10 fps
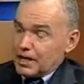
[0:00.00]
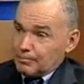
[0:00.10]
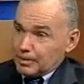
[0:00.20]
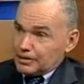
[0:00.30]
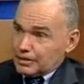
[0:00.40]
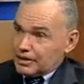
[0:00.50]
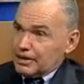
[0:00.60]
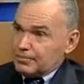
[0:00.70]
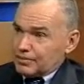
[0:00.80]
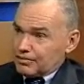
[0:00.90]
But the
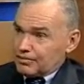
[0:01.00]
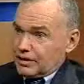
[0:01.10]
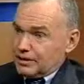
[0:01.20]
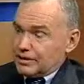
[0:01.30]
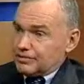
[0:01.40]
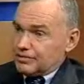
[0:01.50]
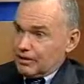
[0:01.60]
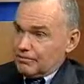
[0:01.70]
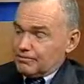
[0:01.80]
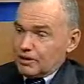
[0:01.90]
NEPA study
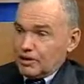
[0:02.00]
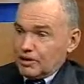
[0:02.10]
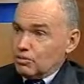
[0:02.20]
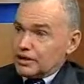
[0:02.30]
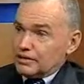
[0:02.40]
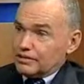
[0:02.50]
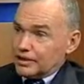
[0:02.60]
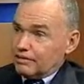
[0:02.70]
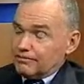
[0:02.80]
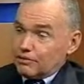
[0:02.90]
itself will
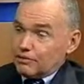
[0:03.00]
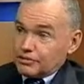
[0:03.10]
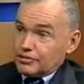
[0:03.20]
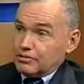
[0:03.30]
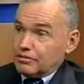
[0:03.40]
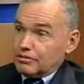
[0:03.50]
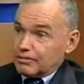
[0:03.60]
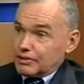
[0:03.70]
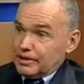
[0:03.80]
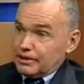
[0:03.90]
continue for 2 to
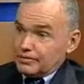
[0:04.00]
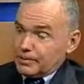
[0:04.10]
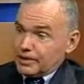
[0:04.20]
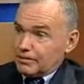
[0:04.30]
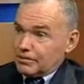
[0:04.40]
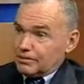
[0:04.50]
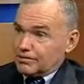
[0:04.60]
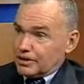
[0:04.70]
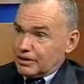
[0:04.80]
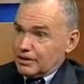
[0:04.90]
3 years
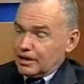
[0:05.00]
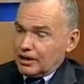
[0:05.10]
because we're